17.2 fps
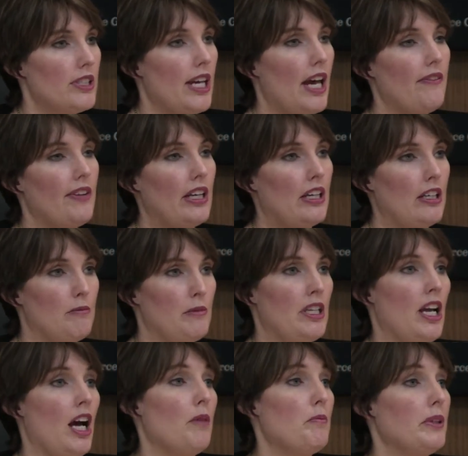Having a
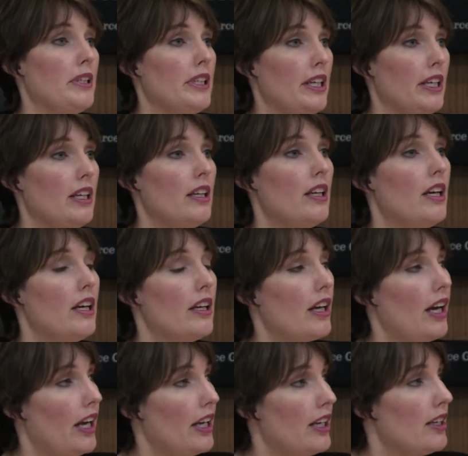monopoly
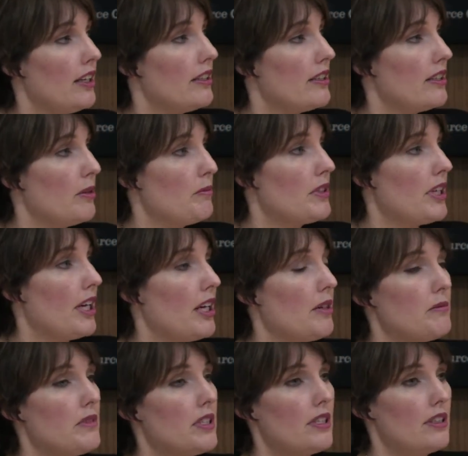kind of
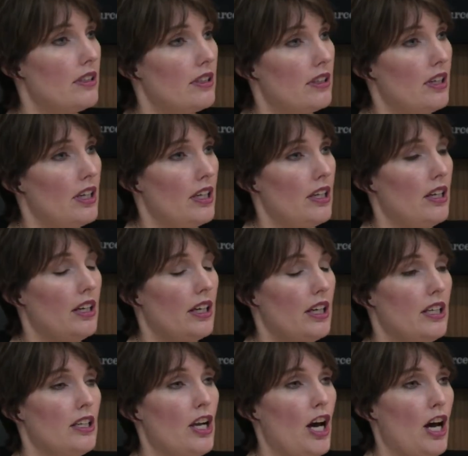sometimes
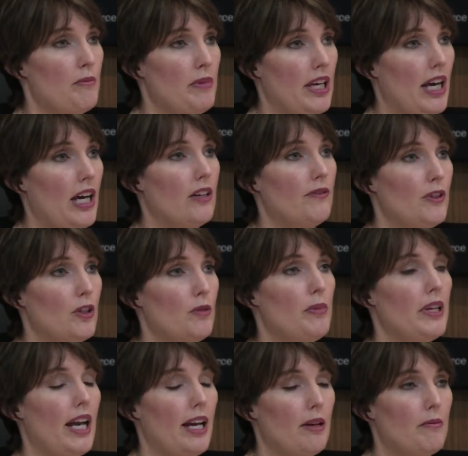can not be helpful,
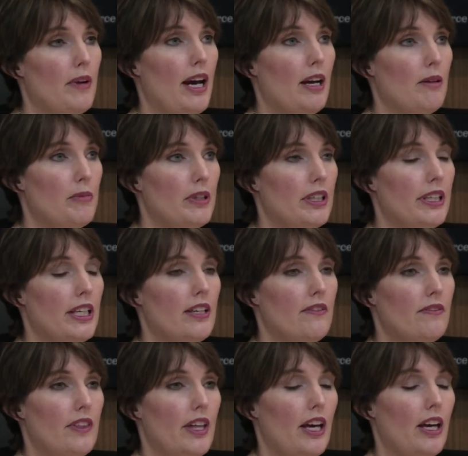but I
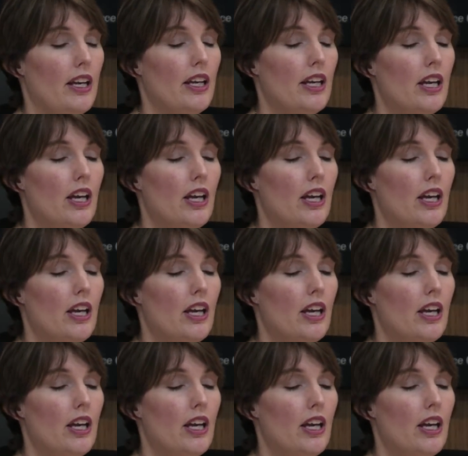believe that